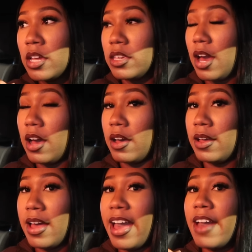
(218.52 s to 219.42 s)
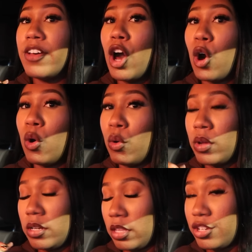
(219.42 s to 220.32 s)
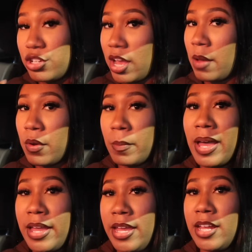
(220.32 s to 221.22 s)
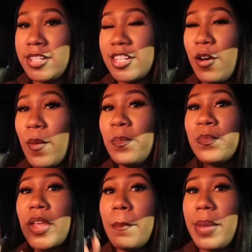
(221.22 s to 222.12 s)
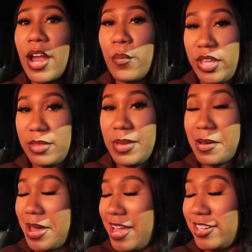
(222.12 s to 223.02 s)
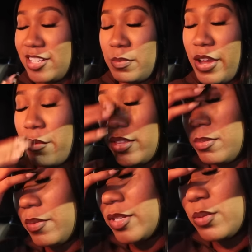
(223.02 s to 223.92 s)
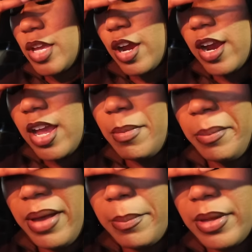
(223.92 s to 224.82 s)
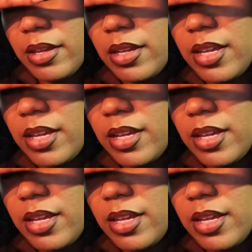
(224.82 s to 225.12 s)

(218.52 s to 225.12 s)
y'all, I have a whole nother job on my hands. So bear with me, okay? Just bear with me between her and my mama.